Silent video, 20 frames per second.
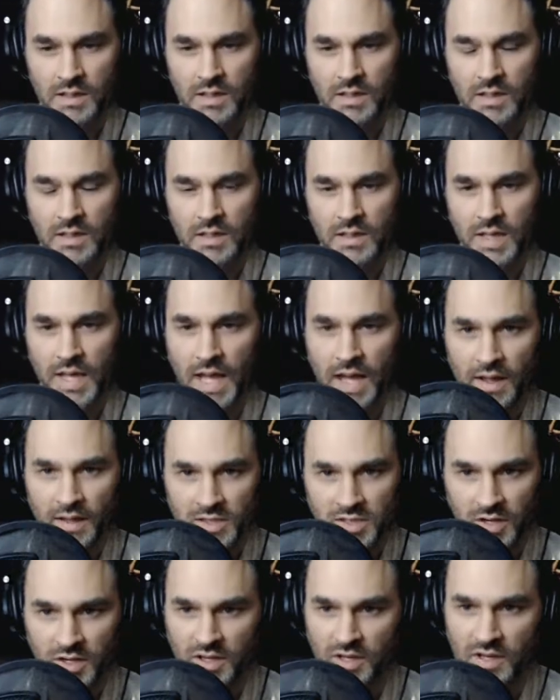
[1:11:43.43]
Yeah,
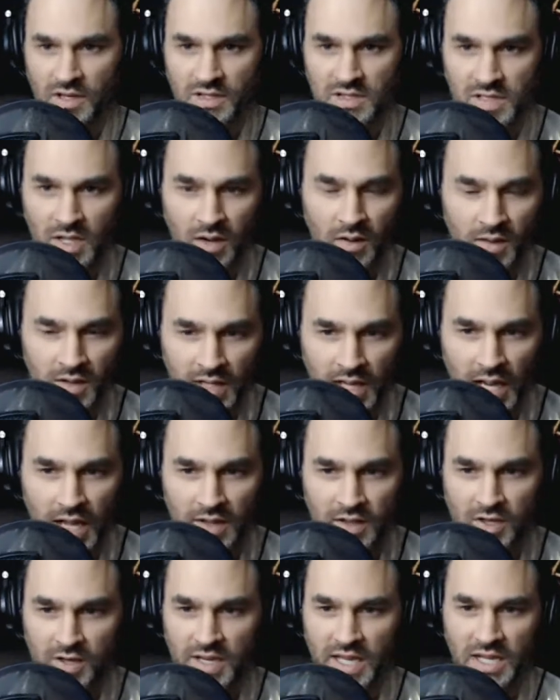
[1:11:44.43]

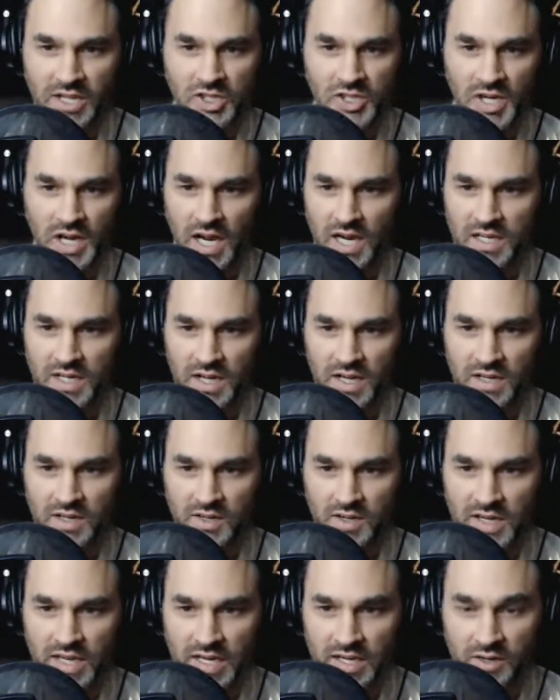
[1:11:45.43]
you'll get a shotgun, you'll
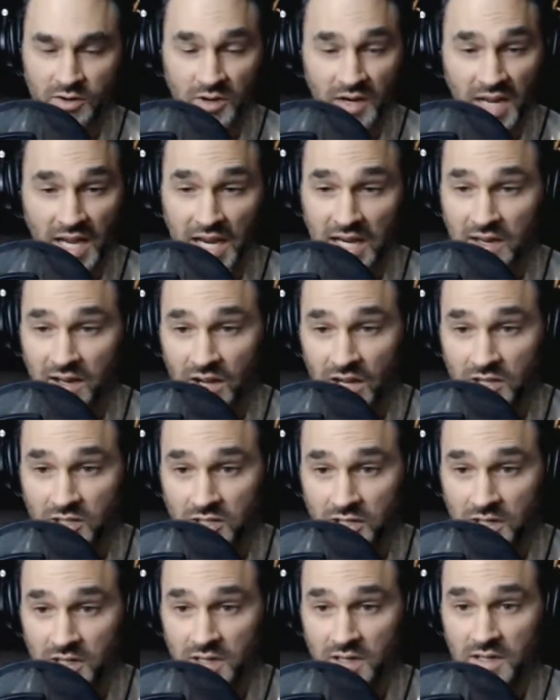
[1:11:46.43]
get a grenade
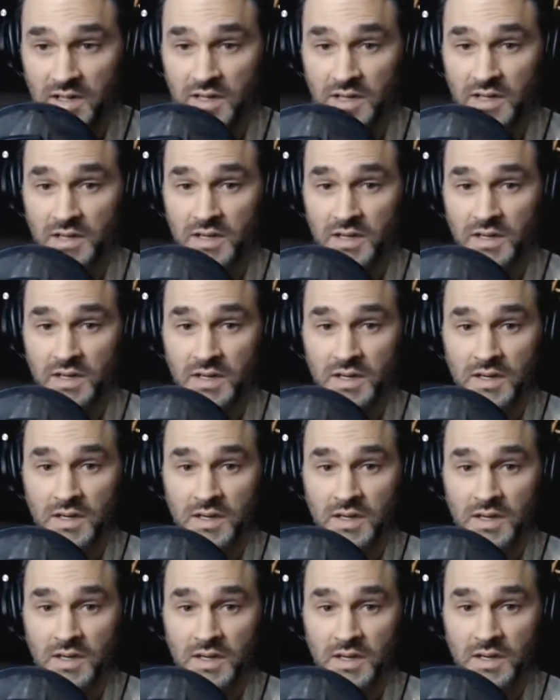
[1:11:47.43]
launcher,
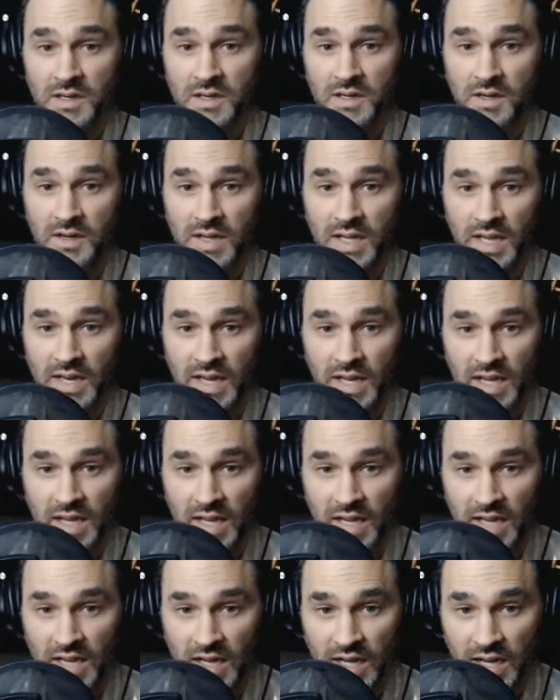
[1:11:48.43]
you'll get
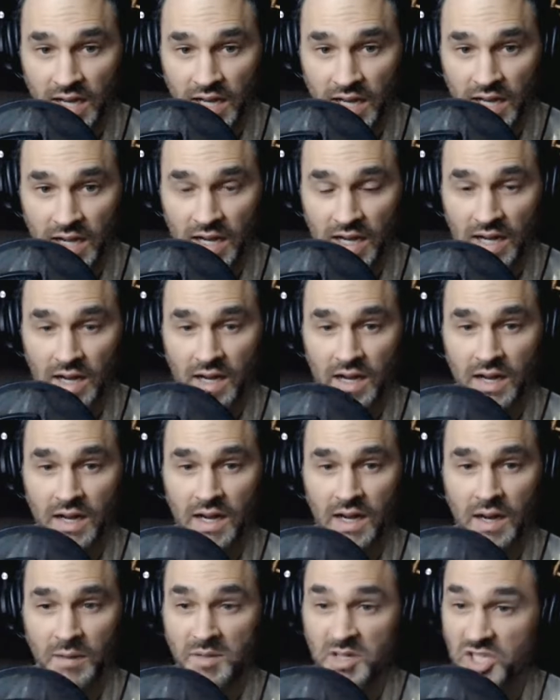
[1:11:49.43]

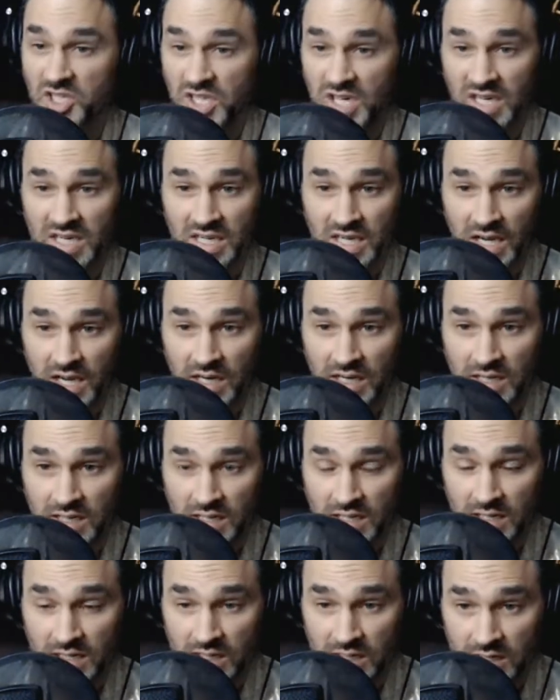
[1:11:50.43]
a machine gun.
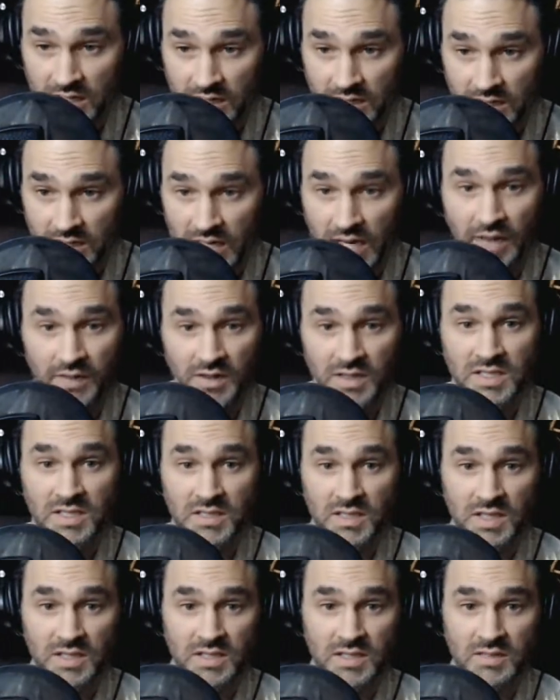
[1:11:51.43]
Yeah, there's
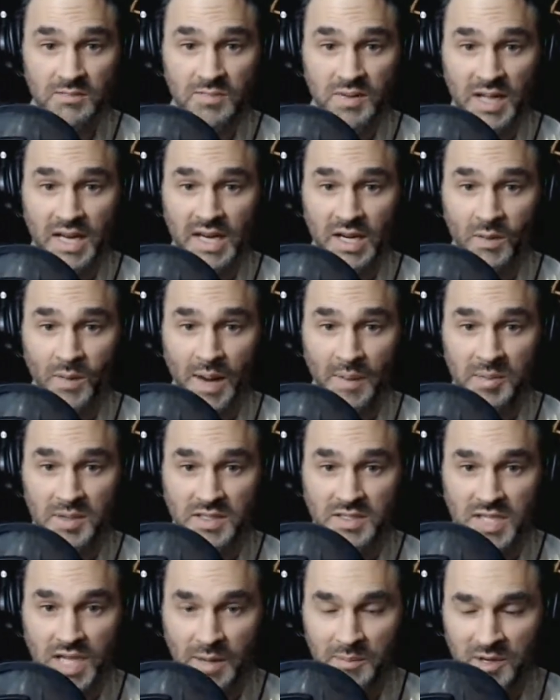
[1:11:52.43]
plenty of weapons
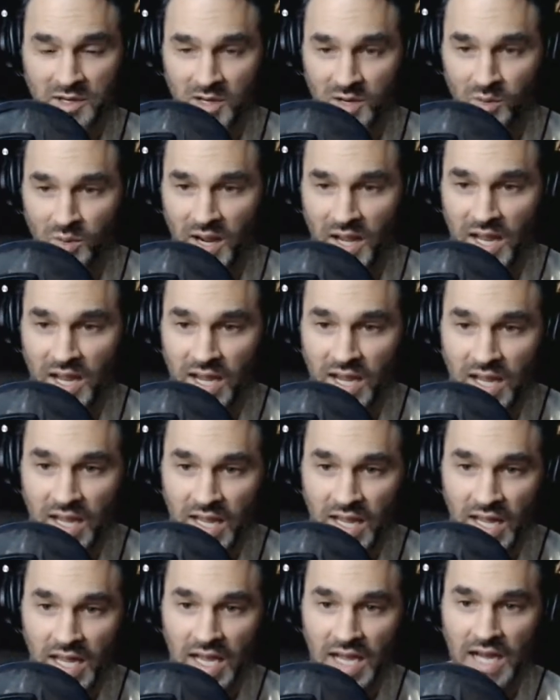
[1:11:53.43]
coming your way
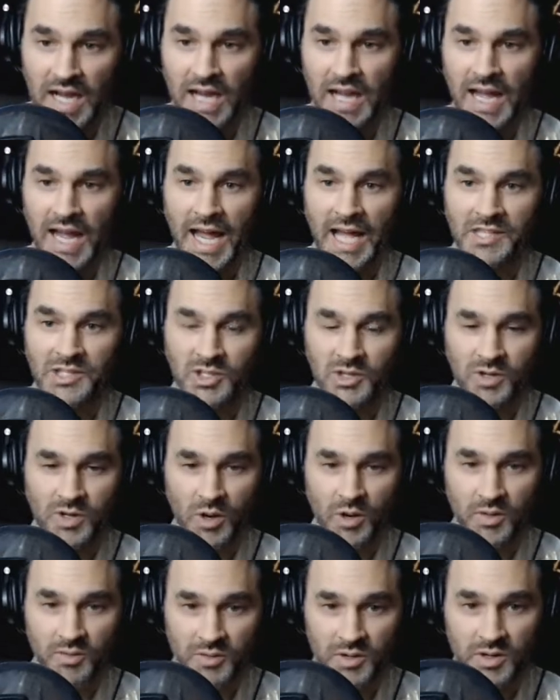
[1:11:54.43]
as you go
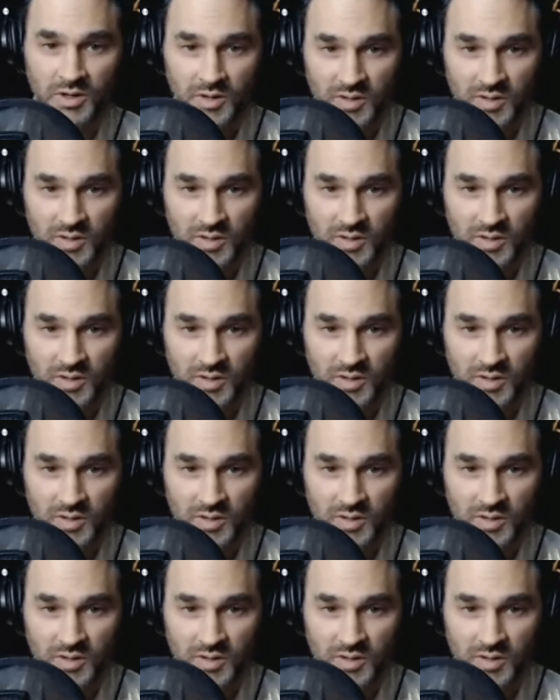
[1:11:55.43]
through.